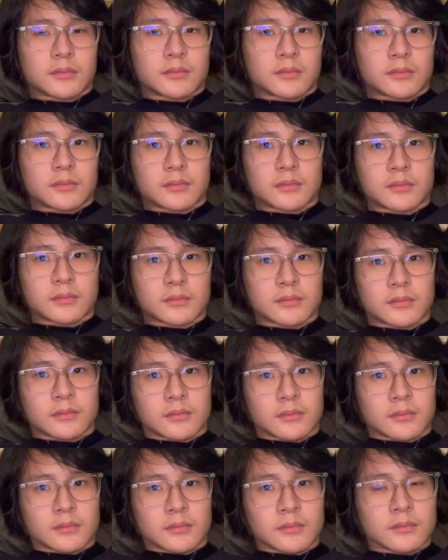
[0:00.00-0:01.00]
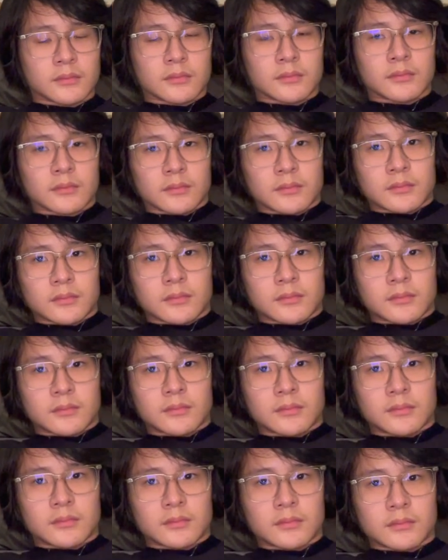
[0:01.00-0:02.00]

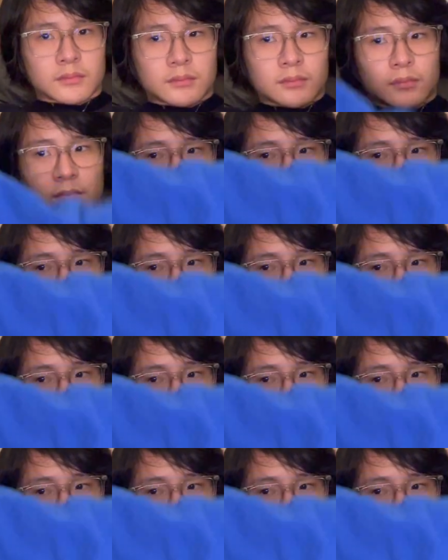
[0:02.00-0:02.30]
No words are spoken by the person on screen.